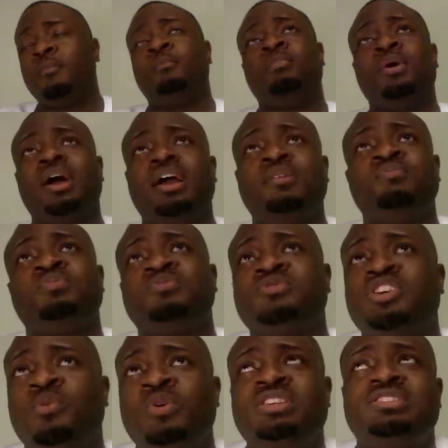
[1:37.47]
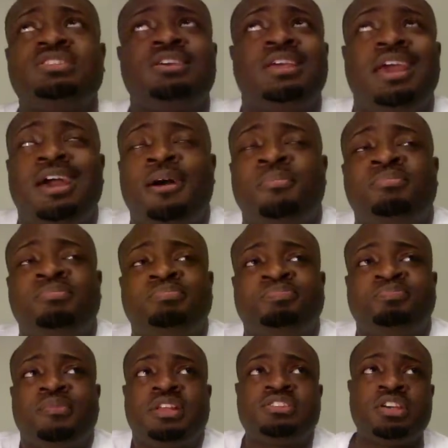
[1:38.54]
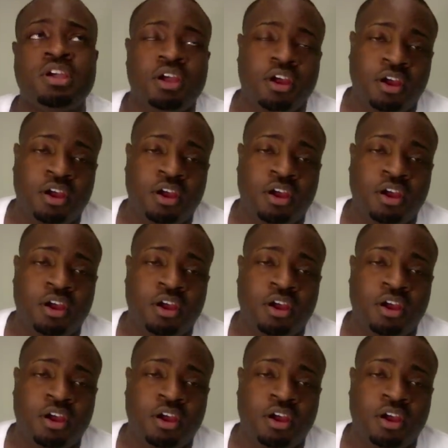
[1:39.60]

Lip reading: But, so we skip to